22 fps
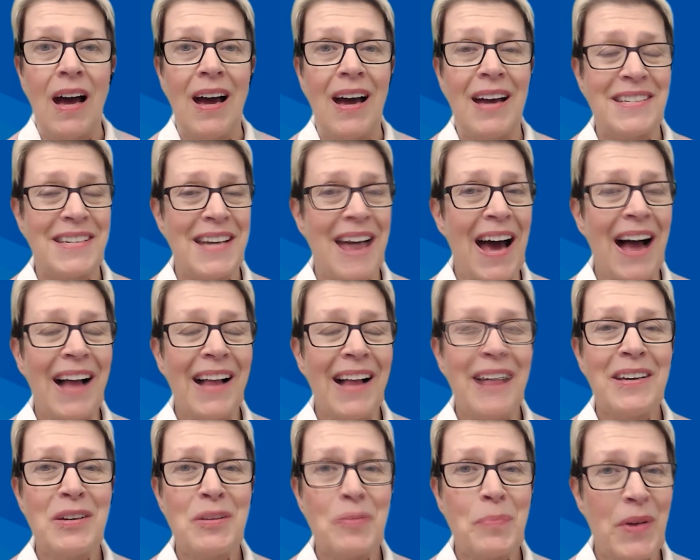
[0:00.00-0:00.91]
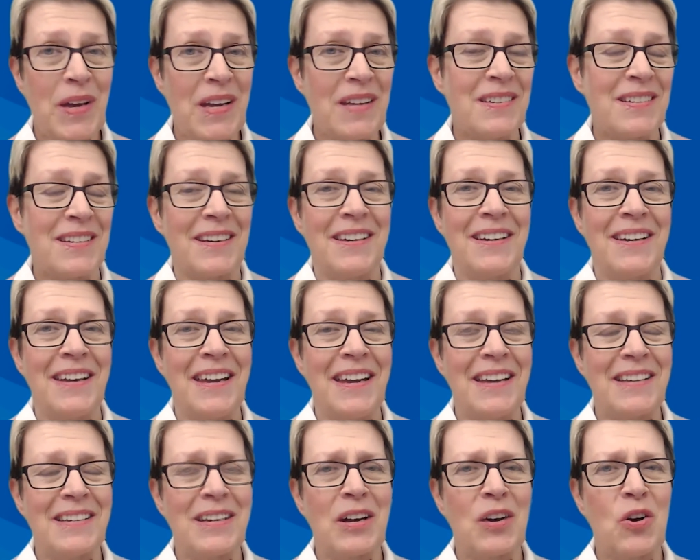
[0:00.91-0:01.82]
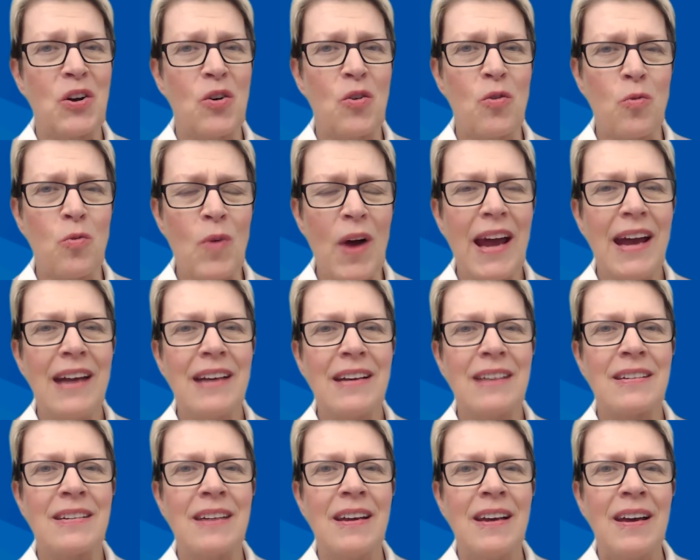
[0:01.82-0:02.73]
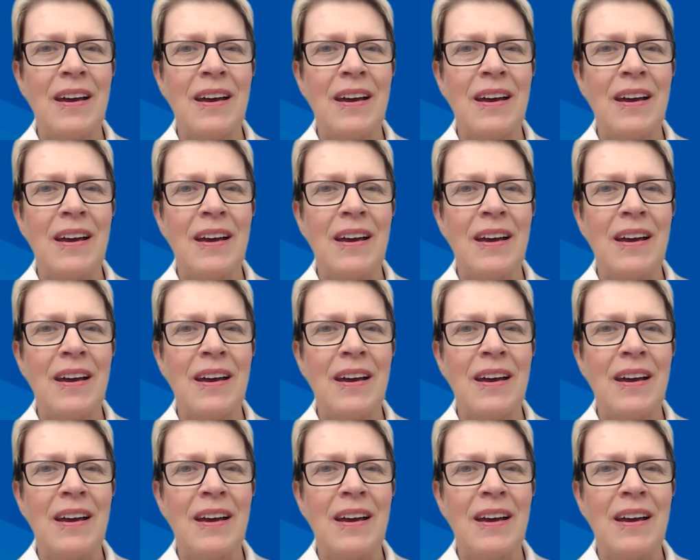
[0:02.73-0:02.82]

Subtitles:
Italian pizza is a great